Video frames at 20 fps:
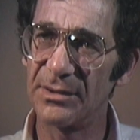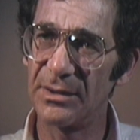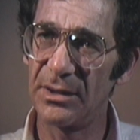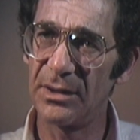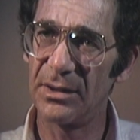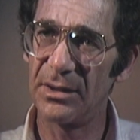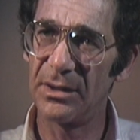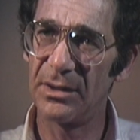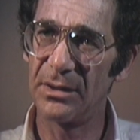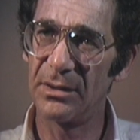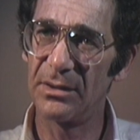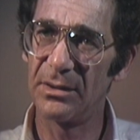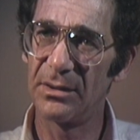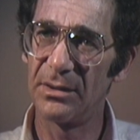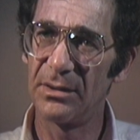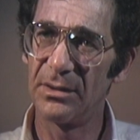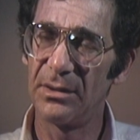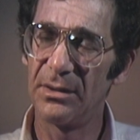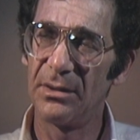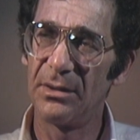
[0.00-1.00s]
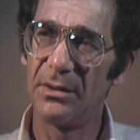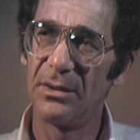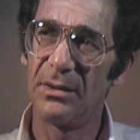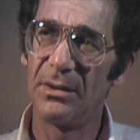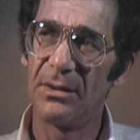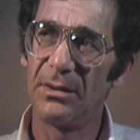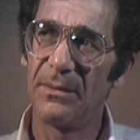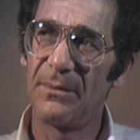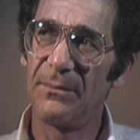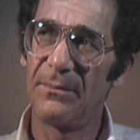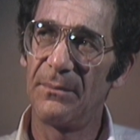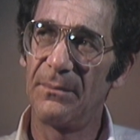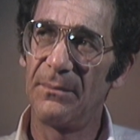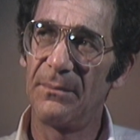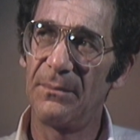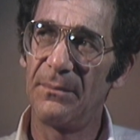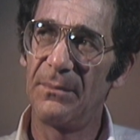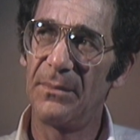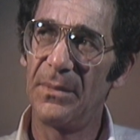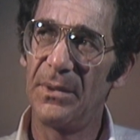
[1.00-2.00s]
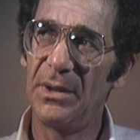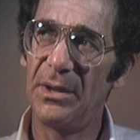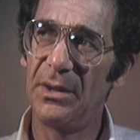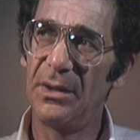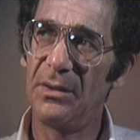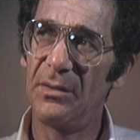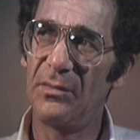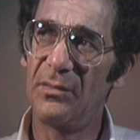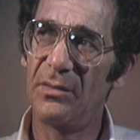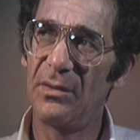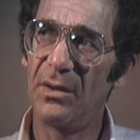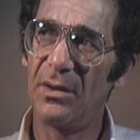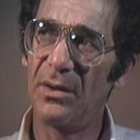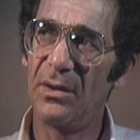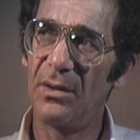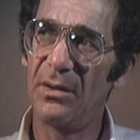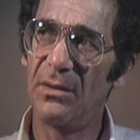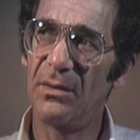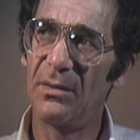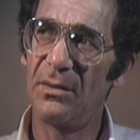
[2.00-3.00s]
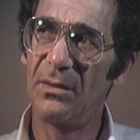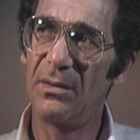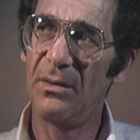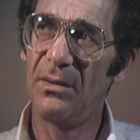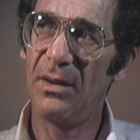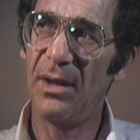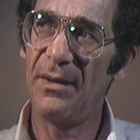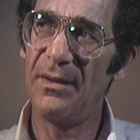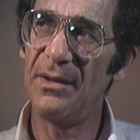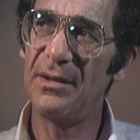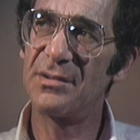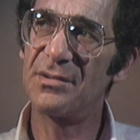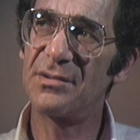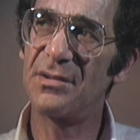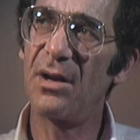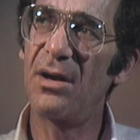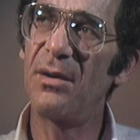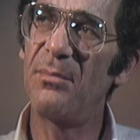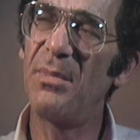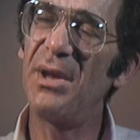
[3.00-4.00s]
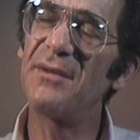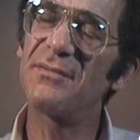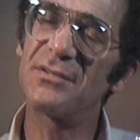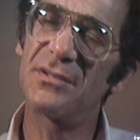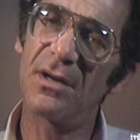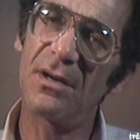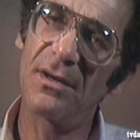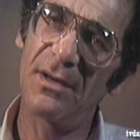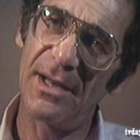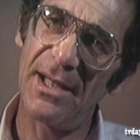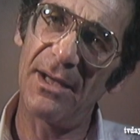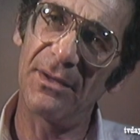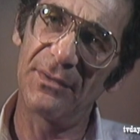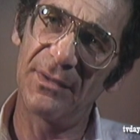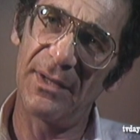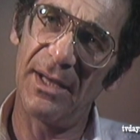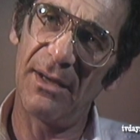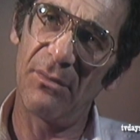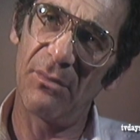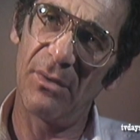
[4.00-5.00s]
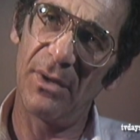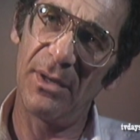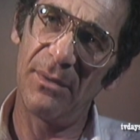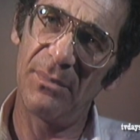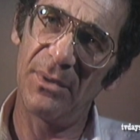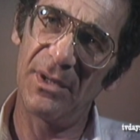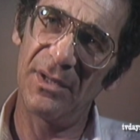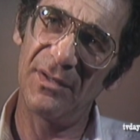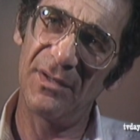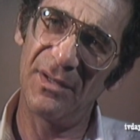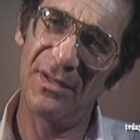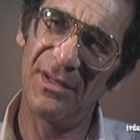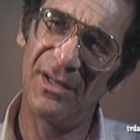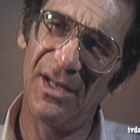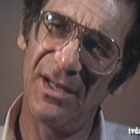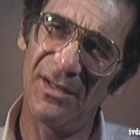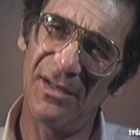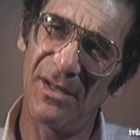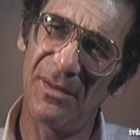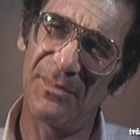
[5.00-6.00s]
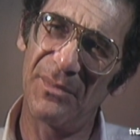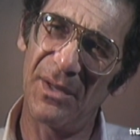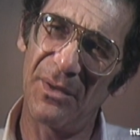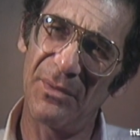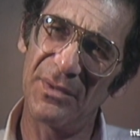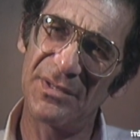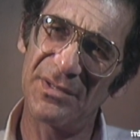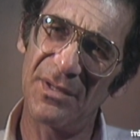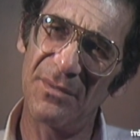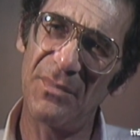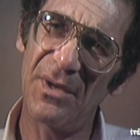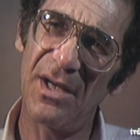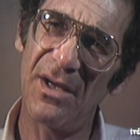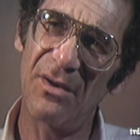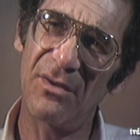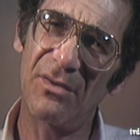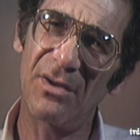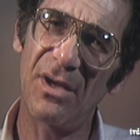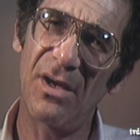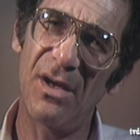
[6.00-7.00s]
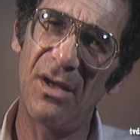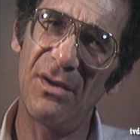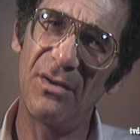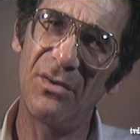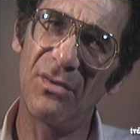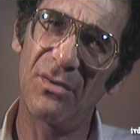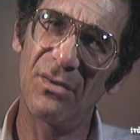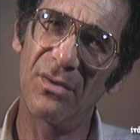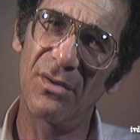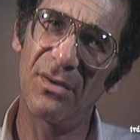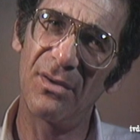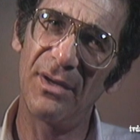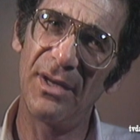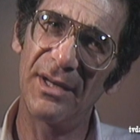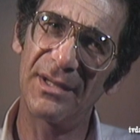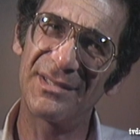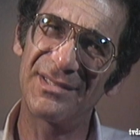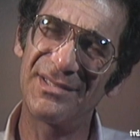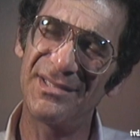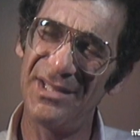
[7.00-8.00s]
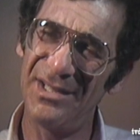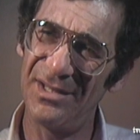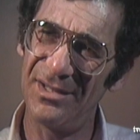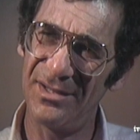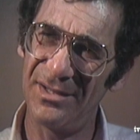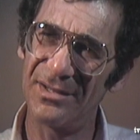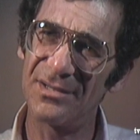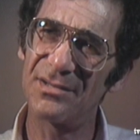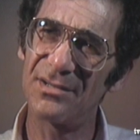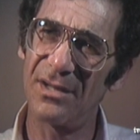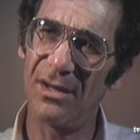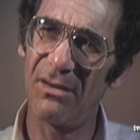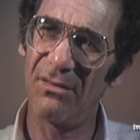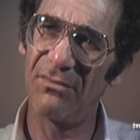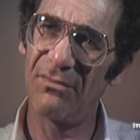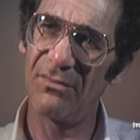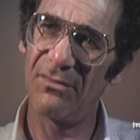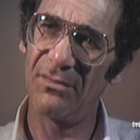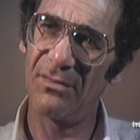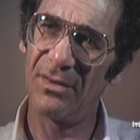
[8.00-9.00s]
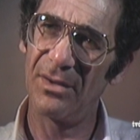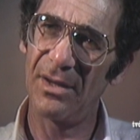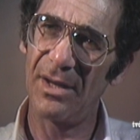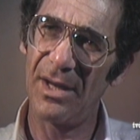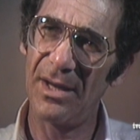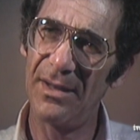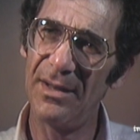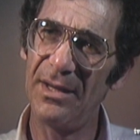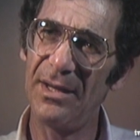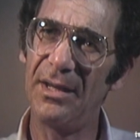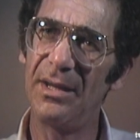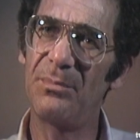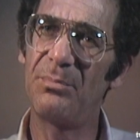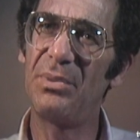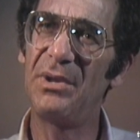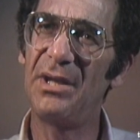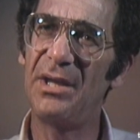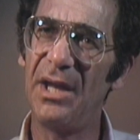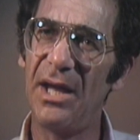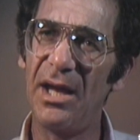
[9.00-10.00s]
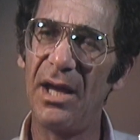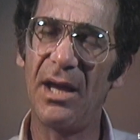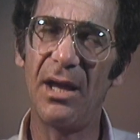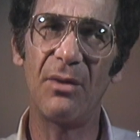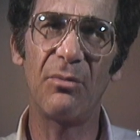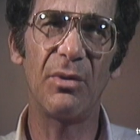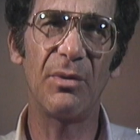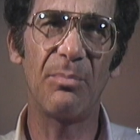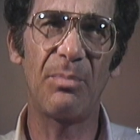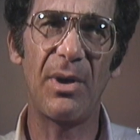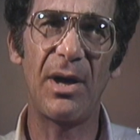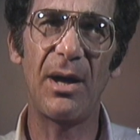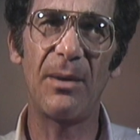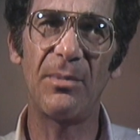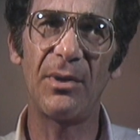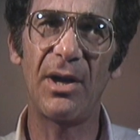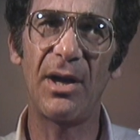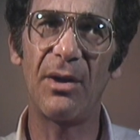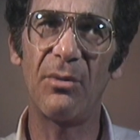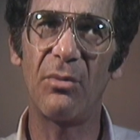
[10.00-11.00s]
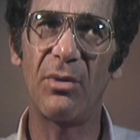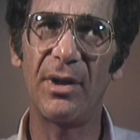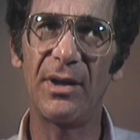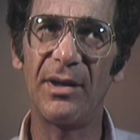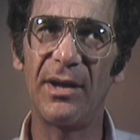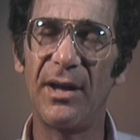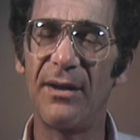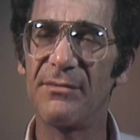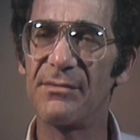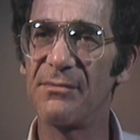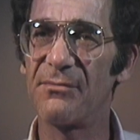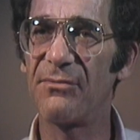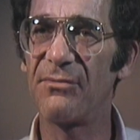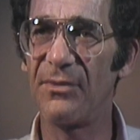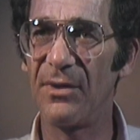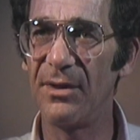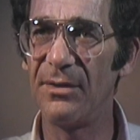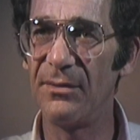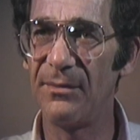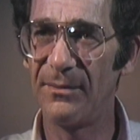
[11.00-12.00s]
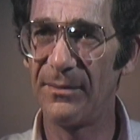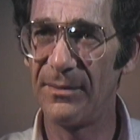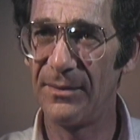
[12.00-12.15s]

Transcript: Uh, it uh, I think it start may have started out that way, but it didn't end up that way. Somehow Condor exceeded itself I think it began with Bob and I wanting to have some fun.